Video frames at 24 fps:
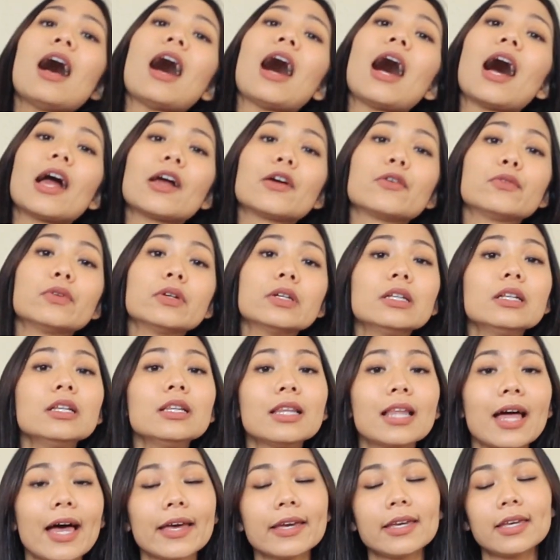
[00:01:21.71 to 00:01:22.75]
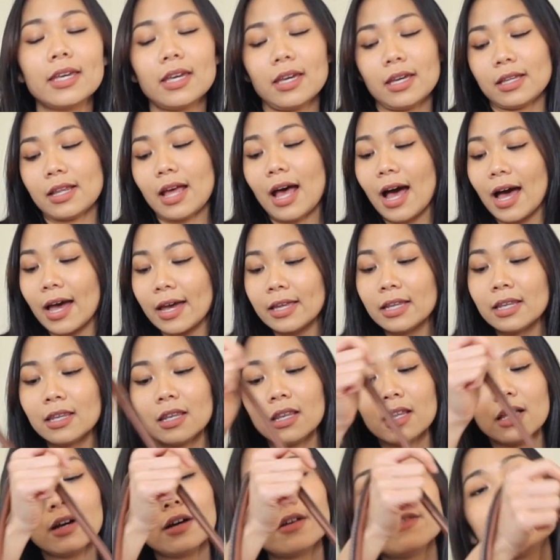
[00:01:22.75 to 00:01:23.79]
I really like it. I
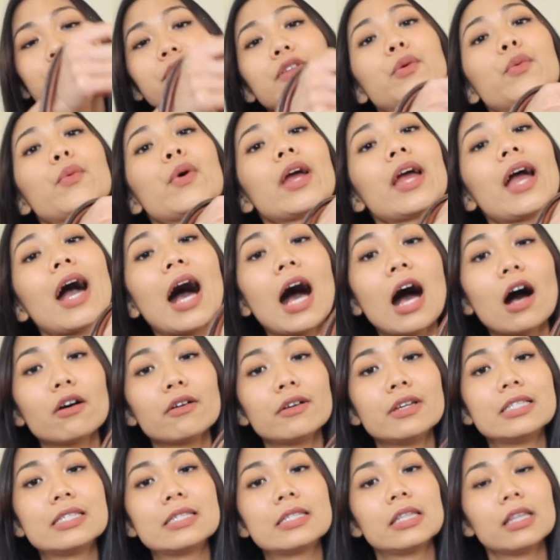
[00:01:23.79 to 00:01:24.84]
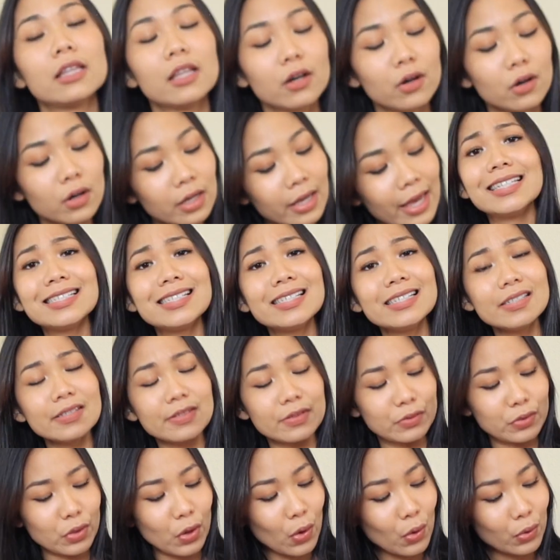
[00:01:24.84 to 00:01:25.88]
love the way how it looks. This is
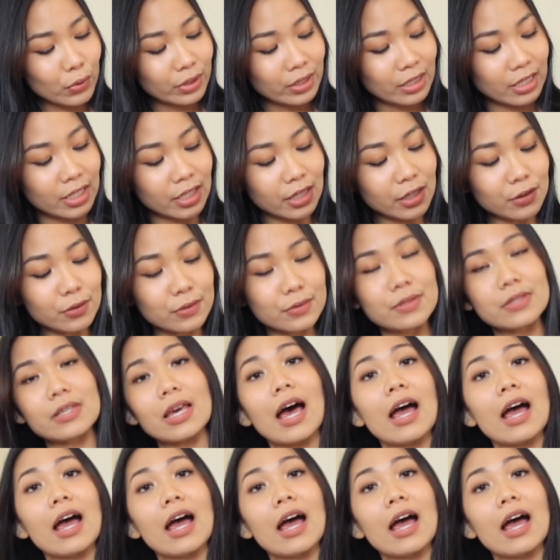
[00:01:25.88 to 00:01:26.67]
so cute.